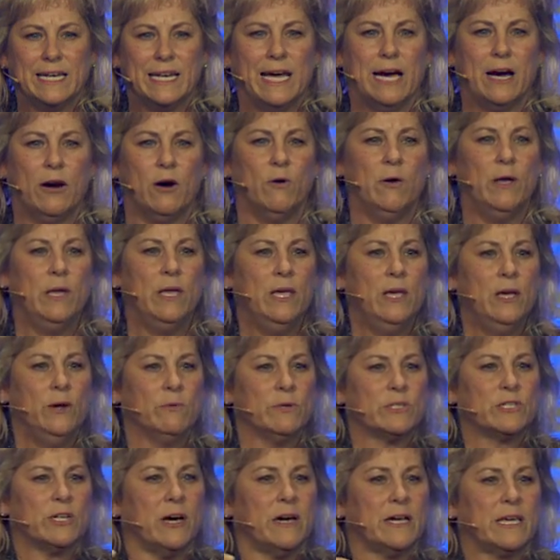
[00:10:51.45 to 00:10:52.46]
now.
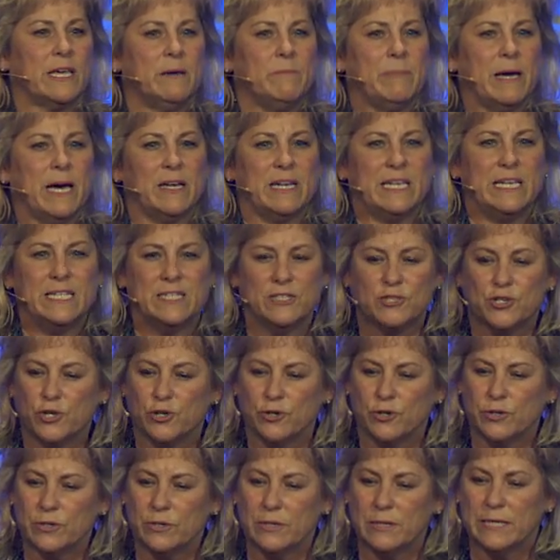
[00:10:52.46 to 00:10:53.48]
We're talking about
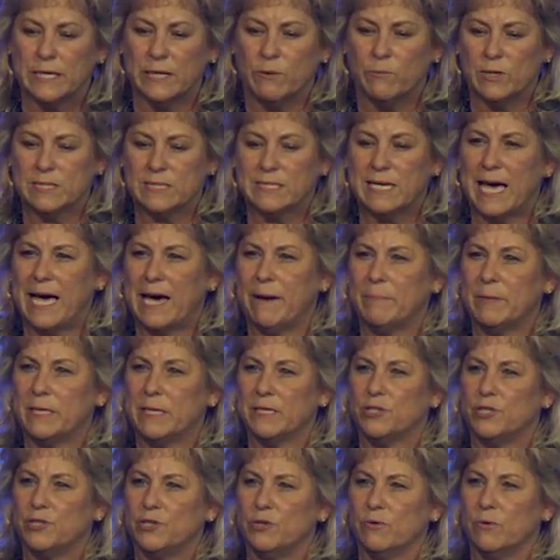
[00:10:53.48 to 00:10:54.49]
internally what's happening
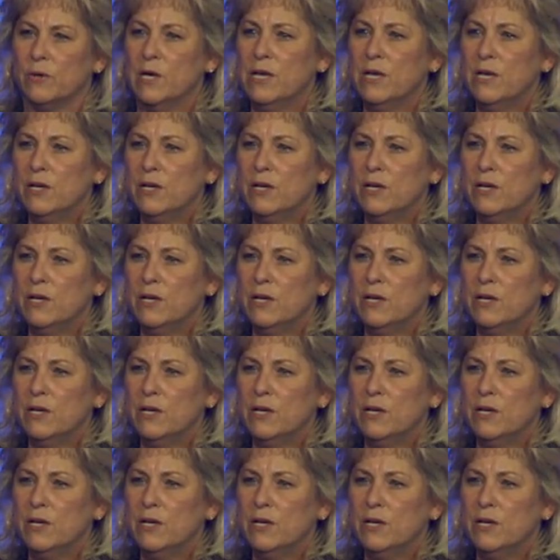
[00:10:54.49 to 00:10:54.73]
to you.